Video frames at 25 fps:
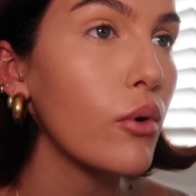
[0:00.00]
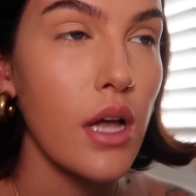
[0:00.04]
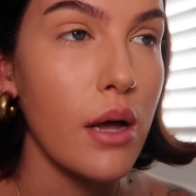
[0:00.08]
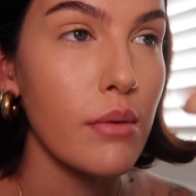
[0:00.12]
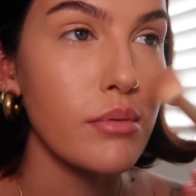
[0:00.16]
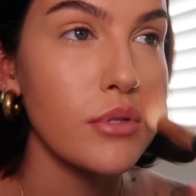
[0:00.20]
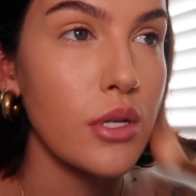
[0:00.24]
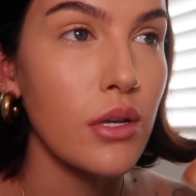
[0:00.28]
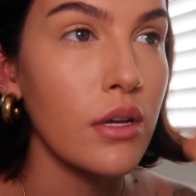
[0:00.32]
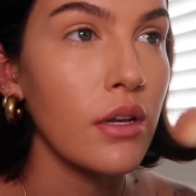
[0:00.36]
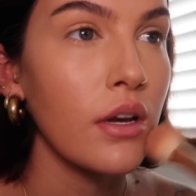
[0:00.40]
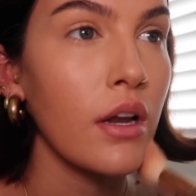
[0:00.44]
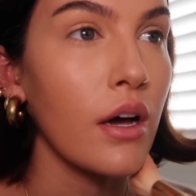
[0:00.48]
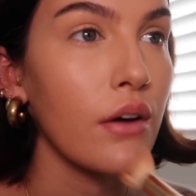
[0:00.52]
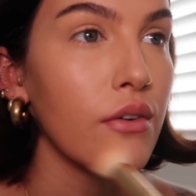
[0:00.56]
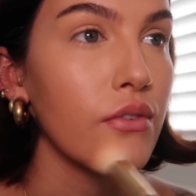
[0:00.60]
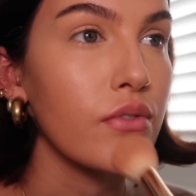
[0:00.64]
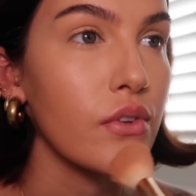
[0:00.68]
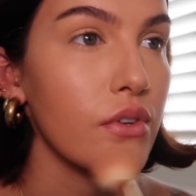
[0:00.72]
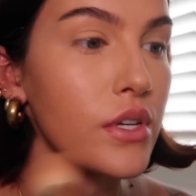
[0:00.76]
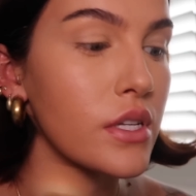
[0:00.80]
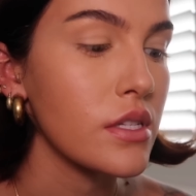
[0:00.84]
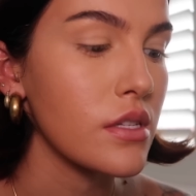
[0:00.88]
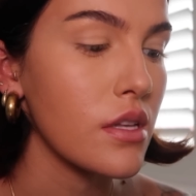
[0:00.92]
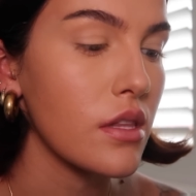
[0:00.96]
I absolutely love
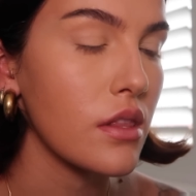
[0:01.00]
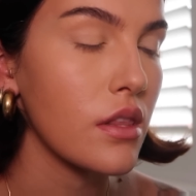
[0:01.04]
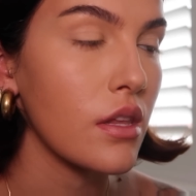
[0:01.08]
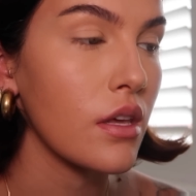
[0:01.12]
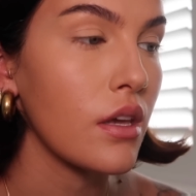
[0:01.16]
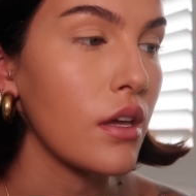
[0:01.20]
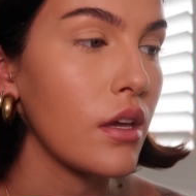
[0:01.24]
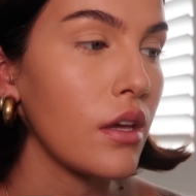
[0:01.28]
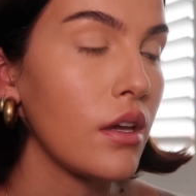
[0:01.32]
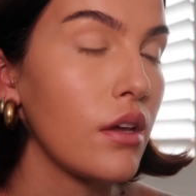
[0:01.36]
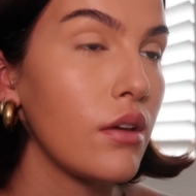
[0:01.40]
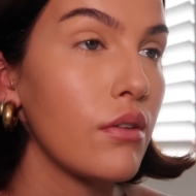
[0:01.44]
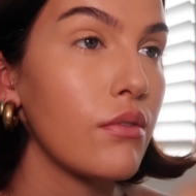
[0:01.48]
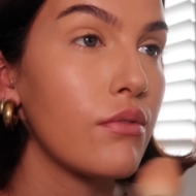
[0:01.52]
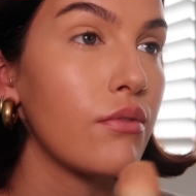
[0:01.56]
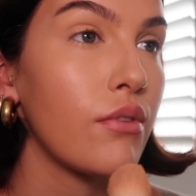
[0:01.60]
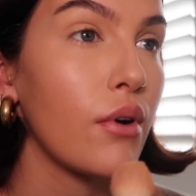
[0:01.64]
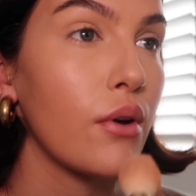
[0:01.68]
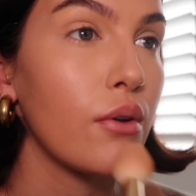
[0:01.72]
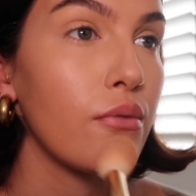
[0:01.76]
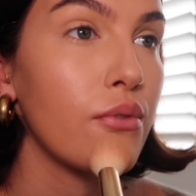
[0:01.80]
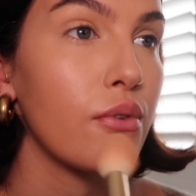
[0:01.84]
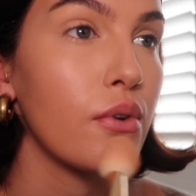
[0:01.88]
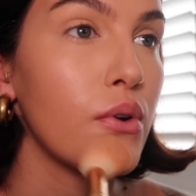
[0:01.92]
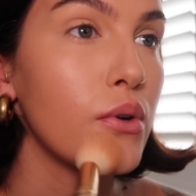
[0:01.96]
is it the
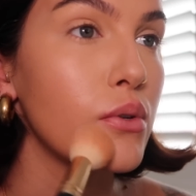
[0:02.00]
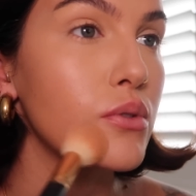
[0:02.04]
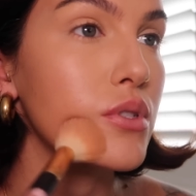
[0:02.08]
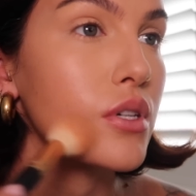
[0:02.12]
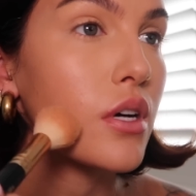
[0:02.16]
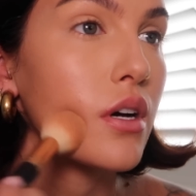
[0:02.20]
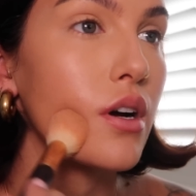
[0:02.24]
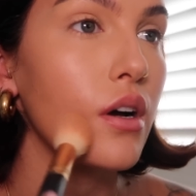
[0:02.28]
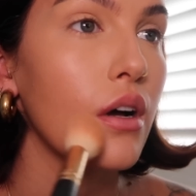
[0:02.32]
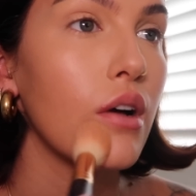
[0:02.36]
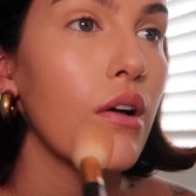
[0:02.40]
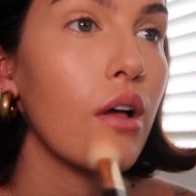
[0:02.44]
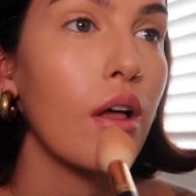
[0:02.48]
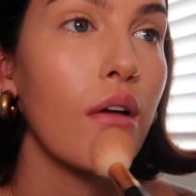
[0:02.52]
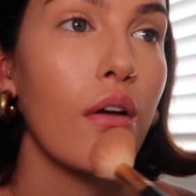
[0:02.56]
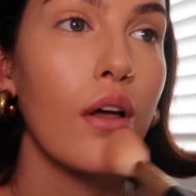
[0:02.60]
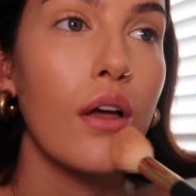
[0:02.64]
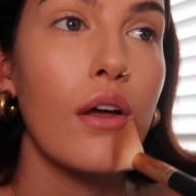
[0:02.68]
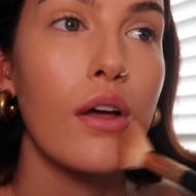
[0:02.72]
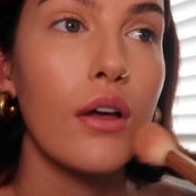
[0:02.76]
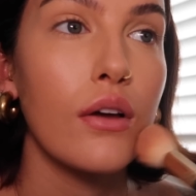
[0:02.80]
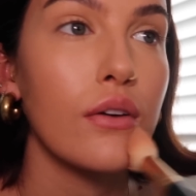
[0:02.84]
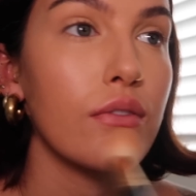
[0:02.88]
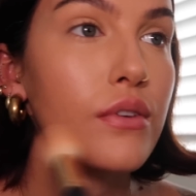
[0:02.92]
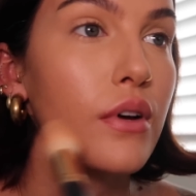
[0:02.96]
Faux Filter
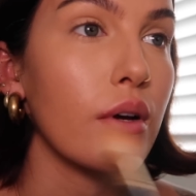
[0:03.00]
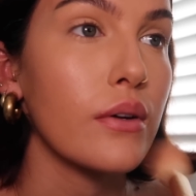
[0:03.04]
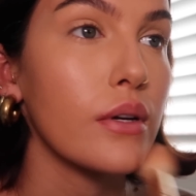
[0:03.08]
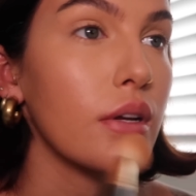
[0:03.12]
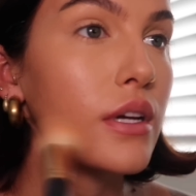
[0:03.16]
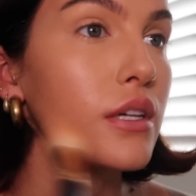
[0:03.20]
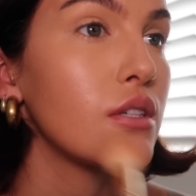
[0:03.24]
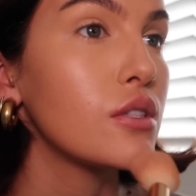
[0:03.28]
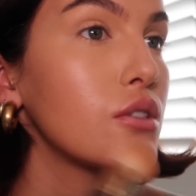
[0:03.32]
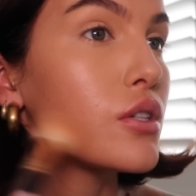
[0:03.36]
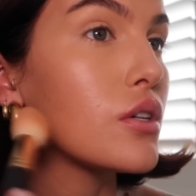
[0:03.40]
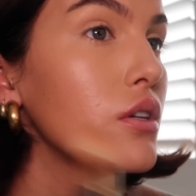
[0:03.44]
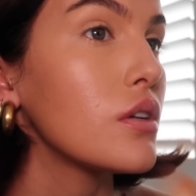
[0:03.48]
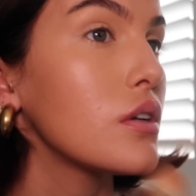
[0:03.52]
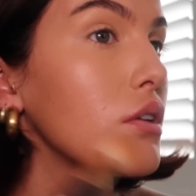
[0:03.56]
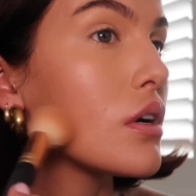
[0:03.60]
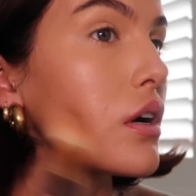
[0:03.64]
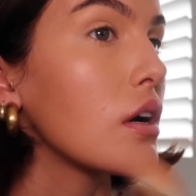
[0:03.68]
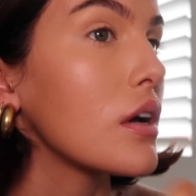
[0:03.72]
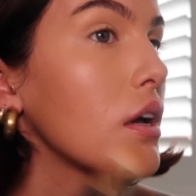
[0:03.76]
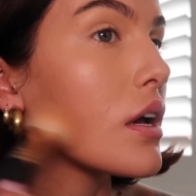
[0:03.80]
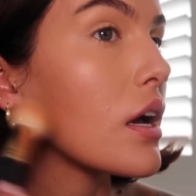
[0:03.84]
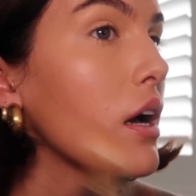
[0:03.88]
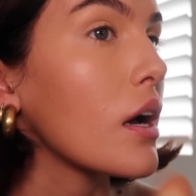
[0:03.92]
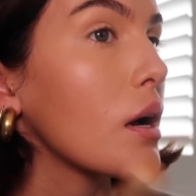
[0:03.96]
foundation.
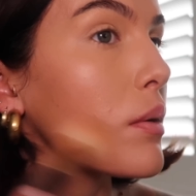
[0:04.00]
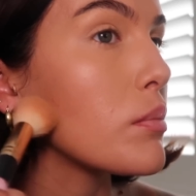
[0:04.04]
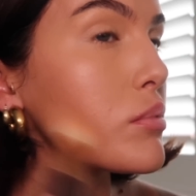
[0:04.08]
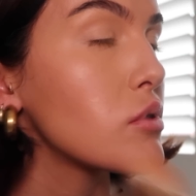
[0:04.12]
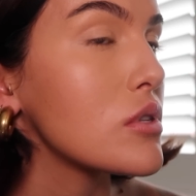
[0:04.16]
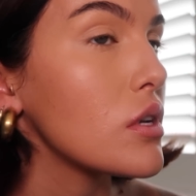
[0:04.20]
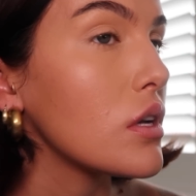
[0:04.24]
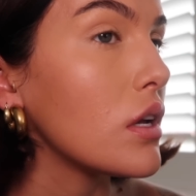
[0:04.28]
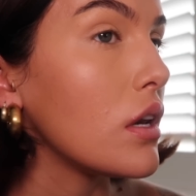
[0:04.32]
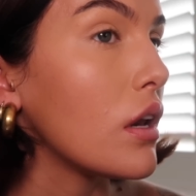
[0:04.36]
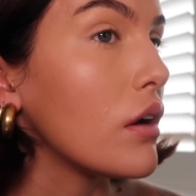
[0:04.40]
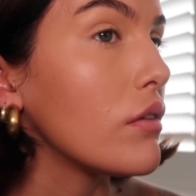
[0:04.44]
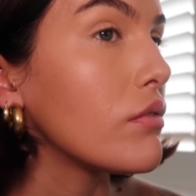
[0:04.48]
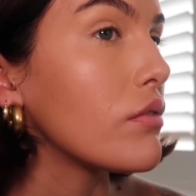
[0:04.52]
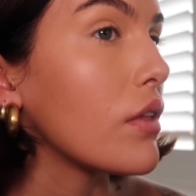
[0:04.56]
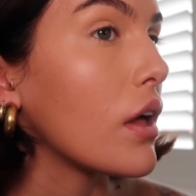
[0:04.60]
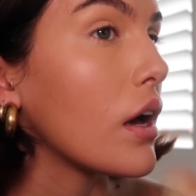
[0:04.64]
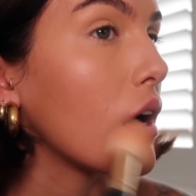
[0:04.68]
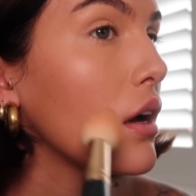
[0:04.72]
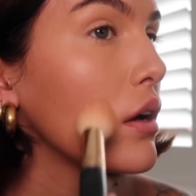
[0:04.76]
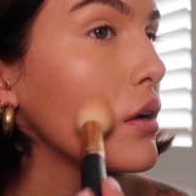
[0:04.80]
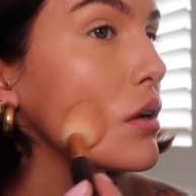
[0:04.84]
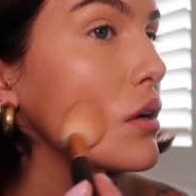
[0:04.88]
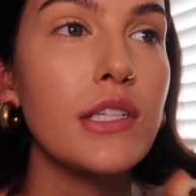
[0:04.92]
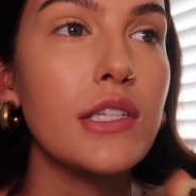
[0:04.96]
I absolutely love
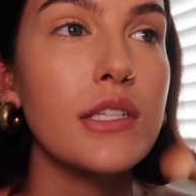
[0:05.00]
that.